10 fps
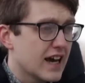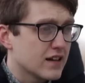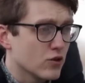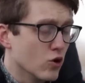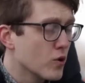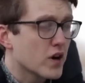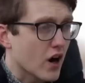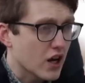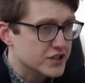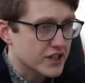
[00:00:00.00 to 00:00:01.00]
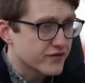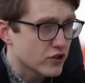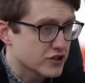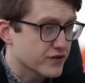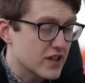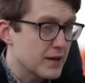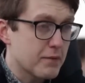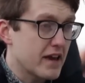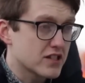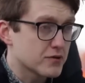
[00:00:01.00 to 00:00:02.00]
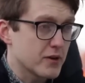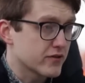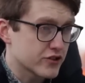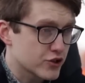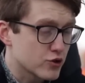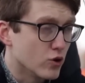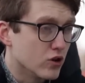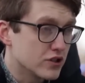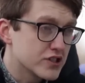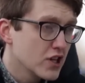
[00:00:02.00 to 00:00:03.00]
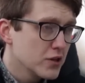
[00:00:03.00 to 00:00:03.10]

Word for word: And all we're asking for is for that pay to be restored